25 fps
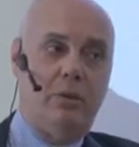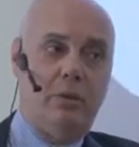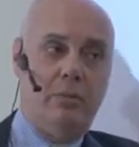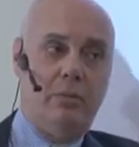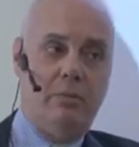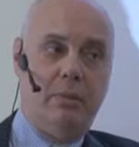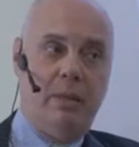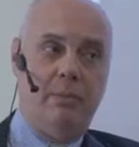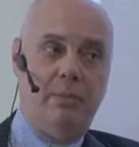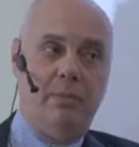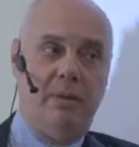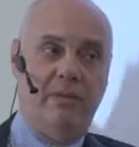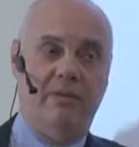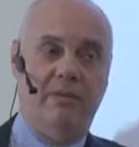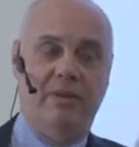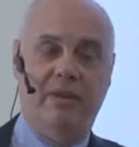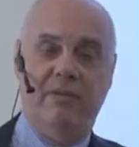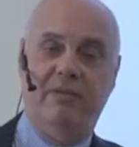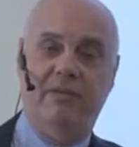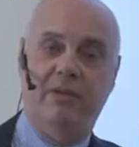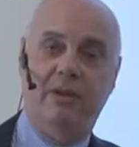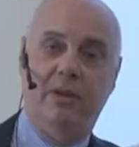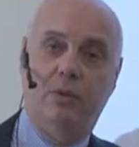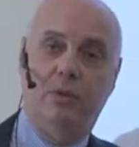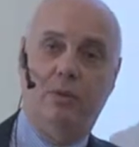Remember the
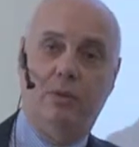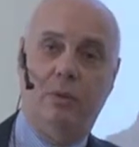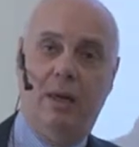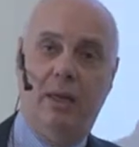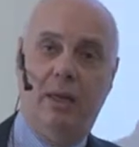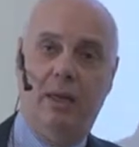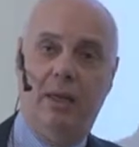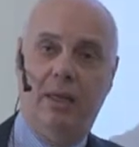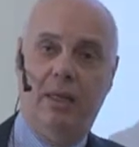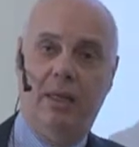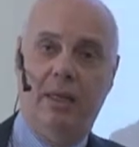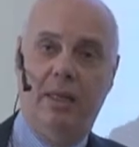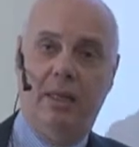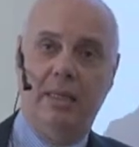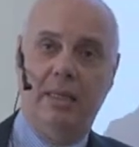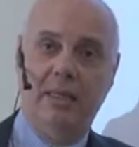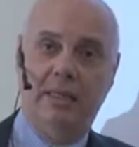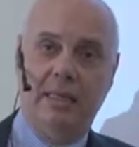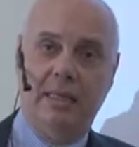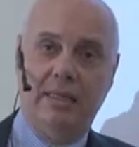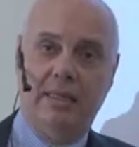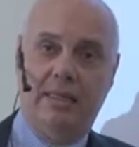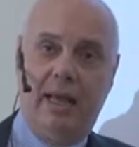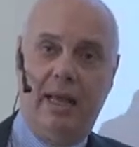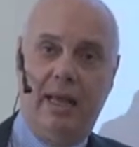virtual
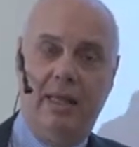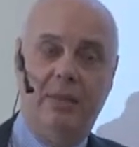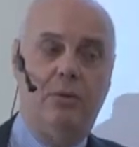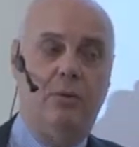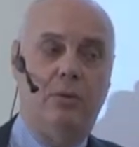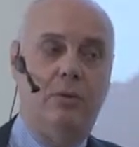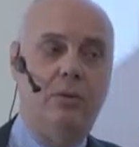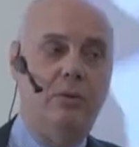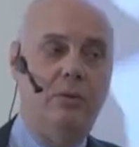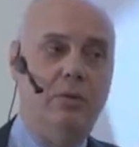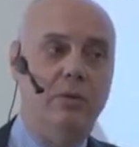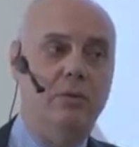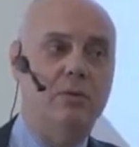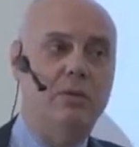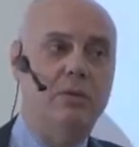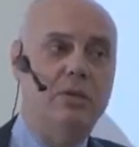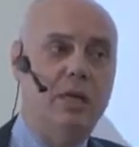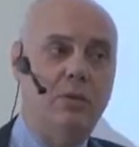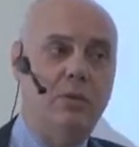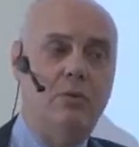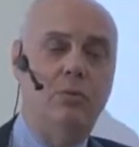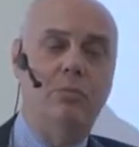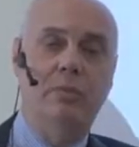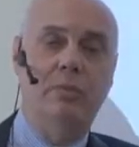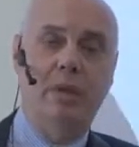sales director, you need to
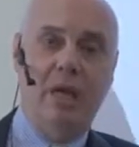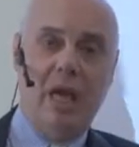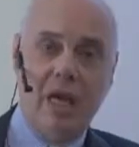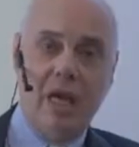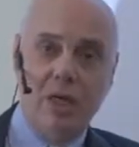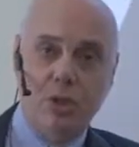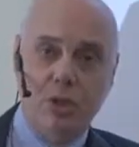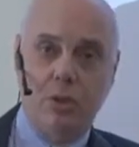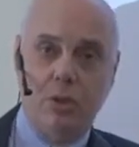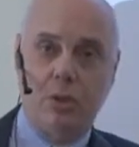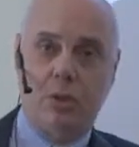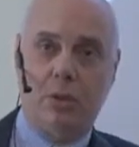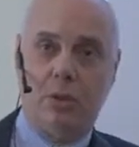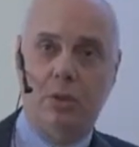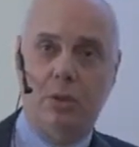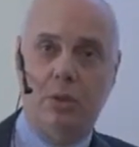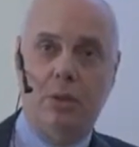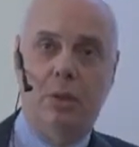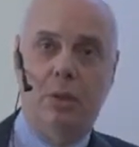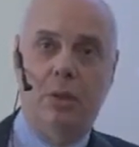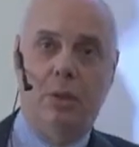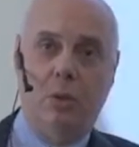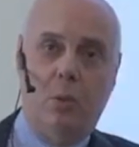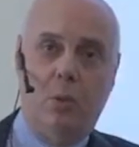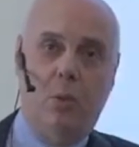start to measure
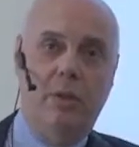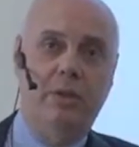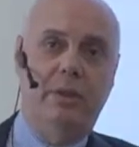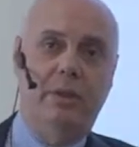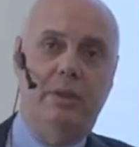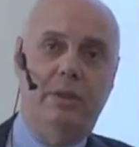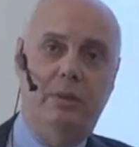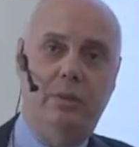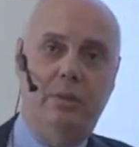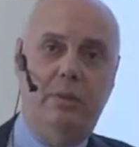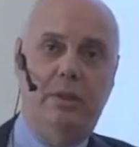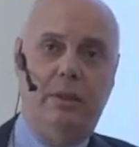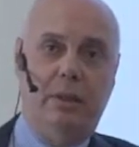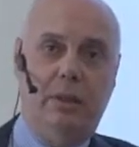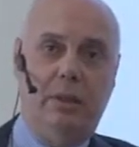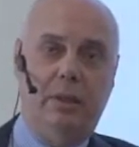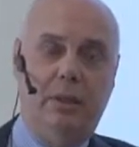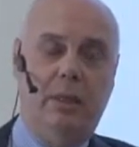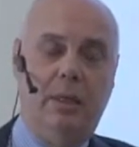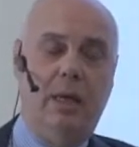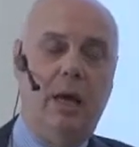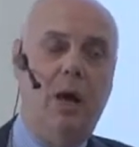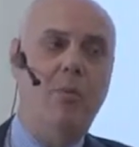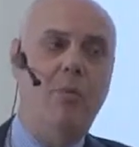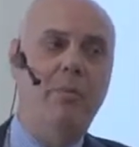what they're doing.
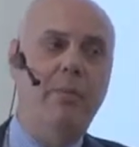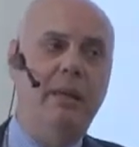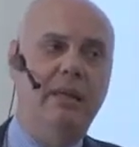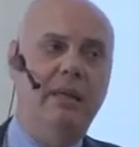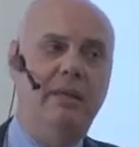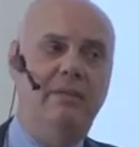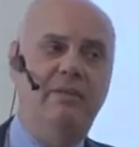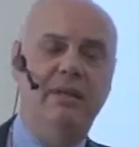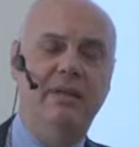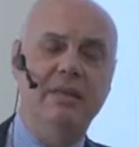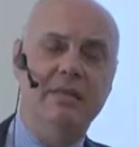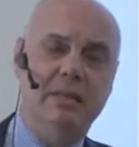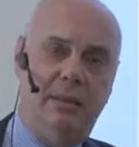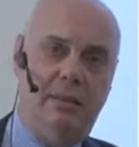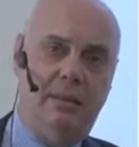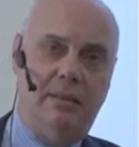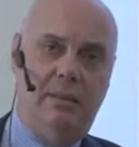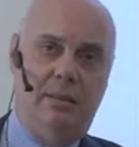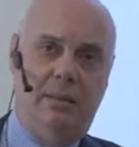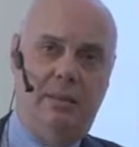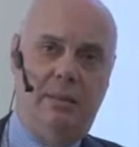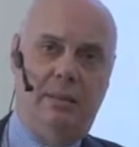How many visit?